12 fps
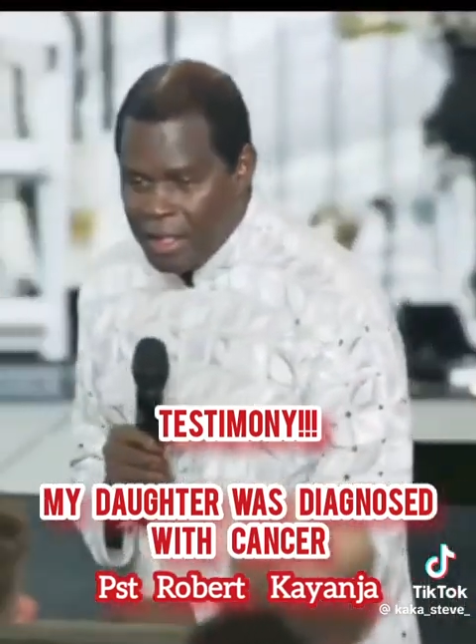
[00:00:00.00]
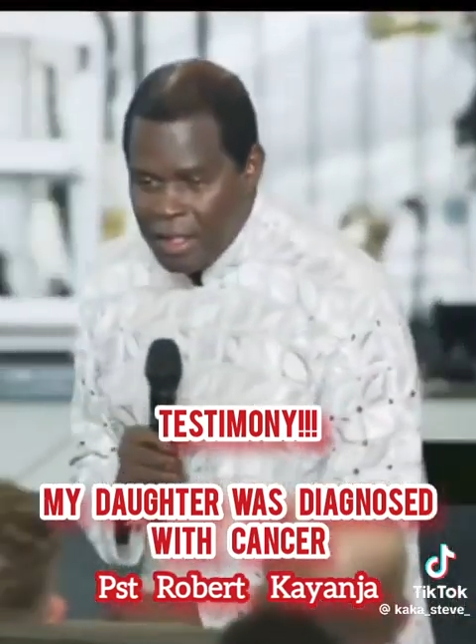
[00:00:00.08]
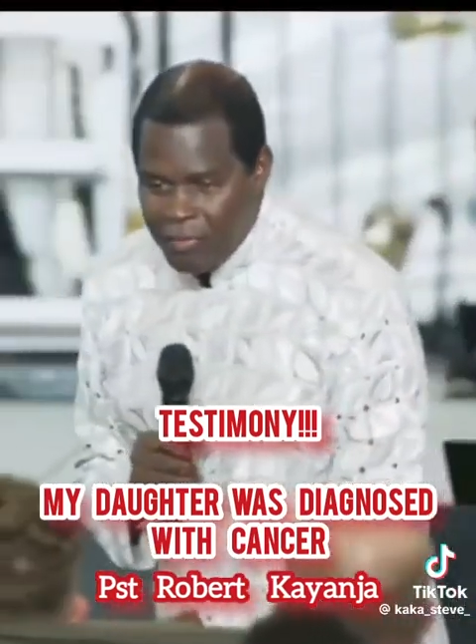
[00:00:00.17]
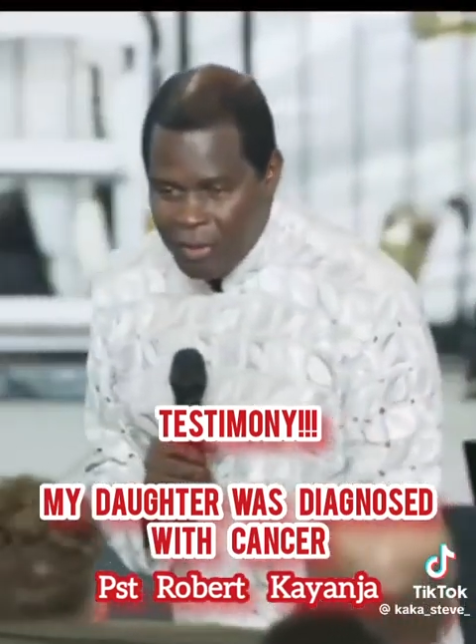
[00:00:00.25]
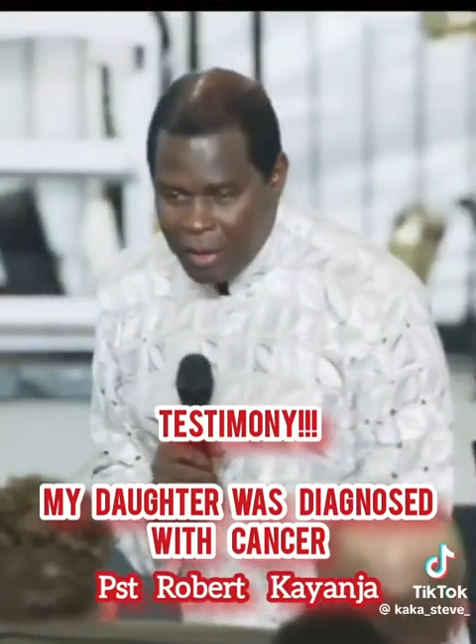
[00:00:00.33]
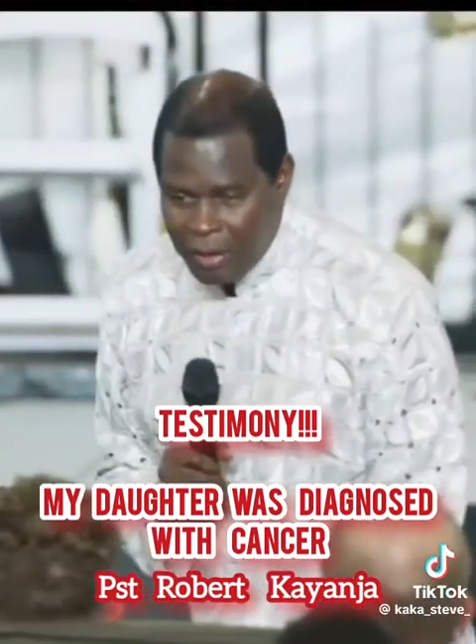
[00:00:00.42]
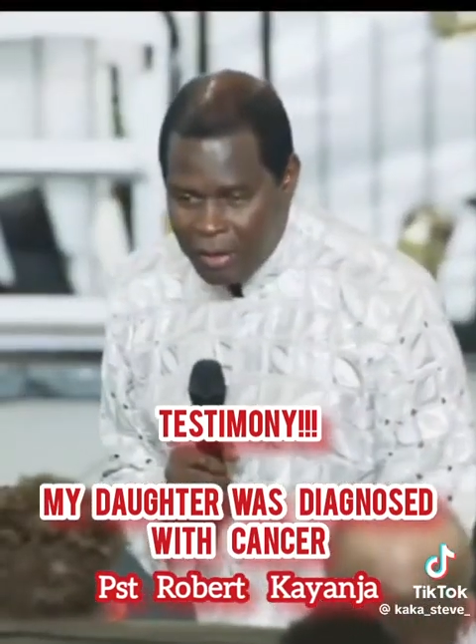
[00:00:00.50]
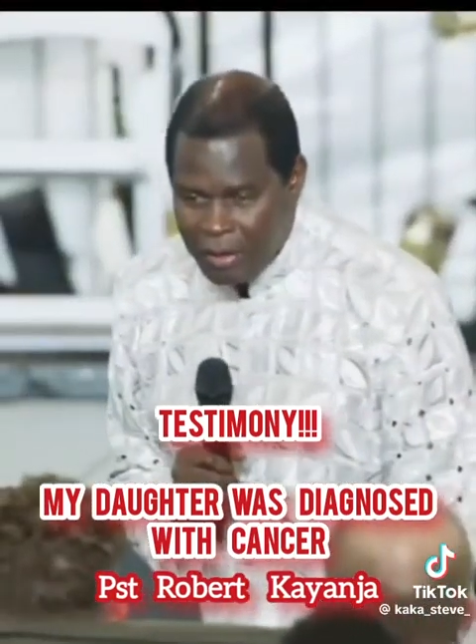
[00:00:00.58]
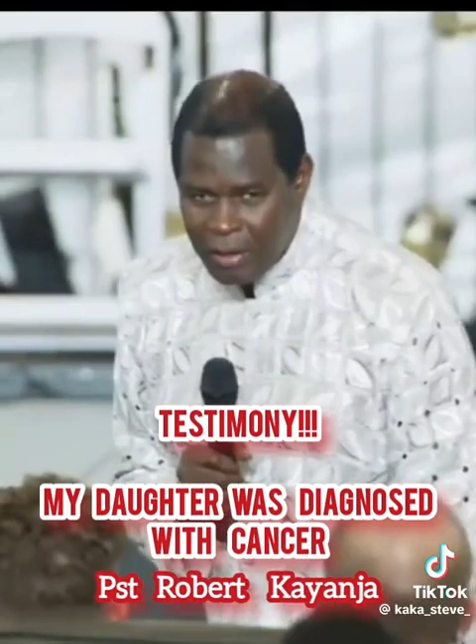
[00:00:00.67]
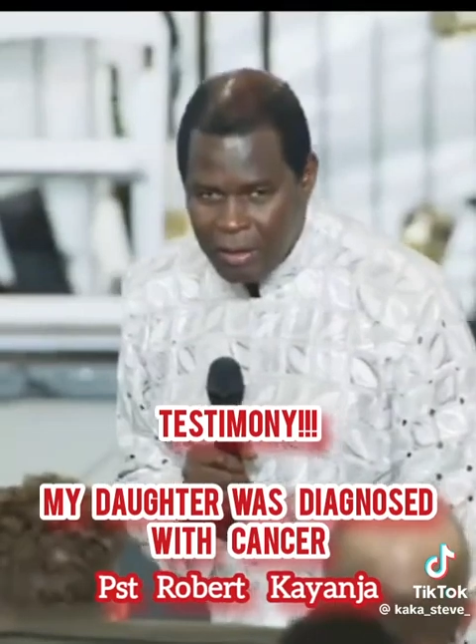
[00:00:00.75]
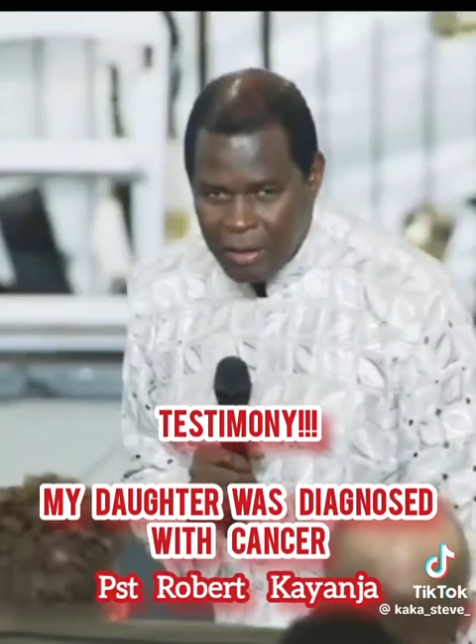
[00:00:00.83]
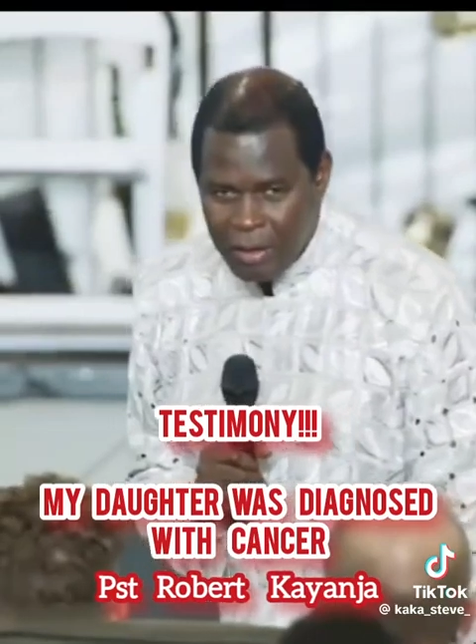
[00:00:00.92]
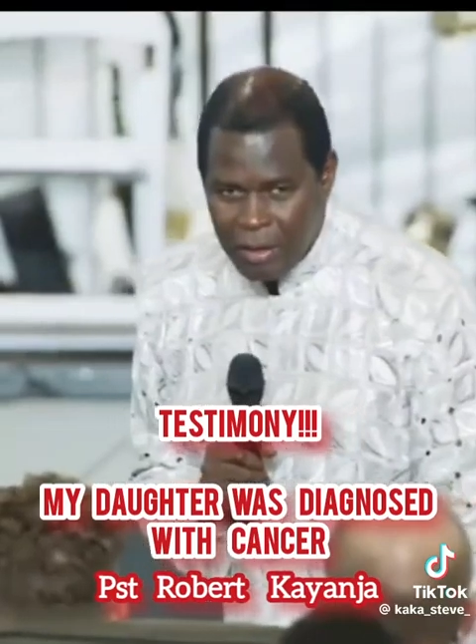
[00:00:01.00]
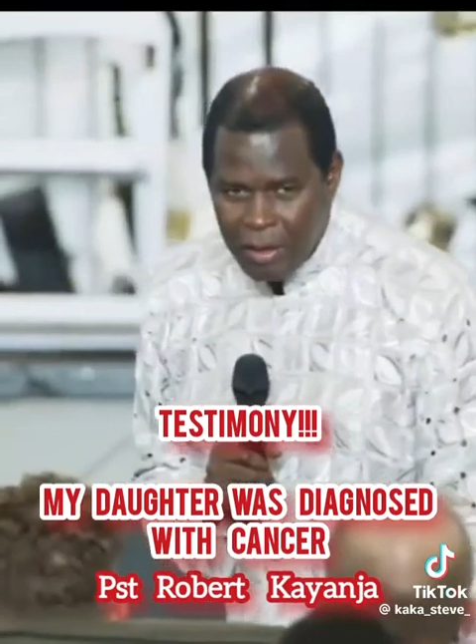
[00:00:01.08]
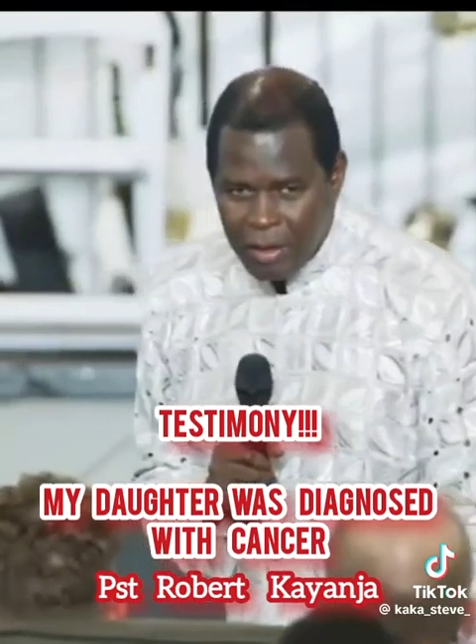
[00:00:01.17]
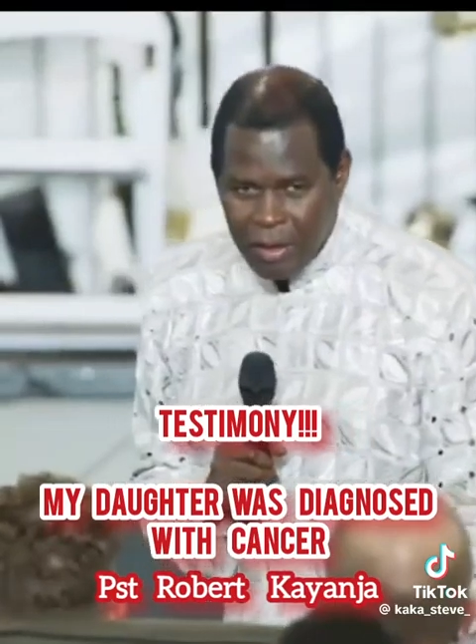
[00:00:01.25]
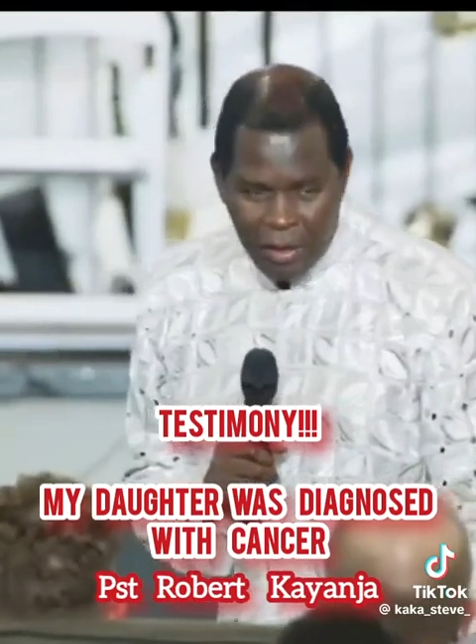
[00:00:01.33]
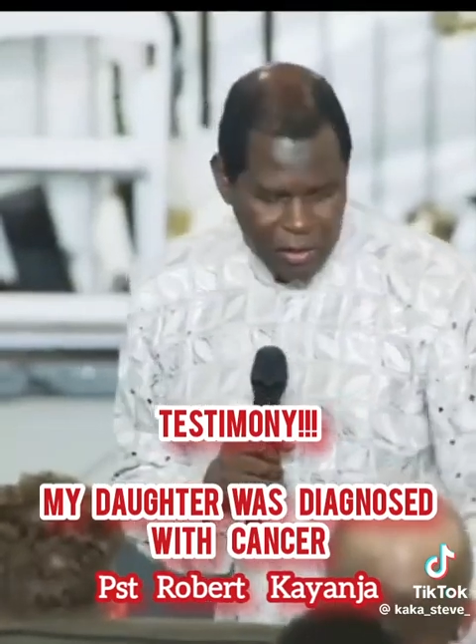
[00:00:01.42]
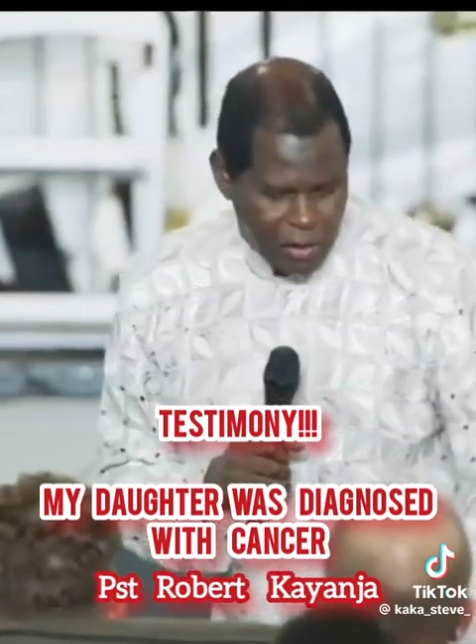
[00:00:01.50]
evening. The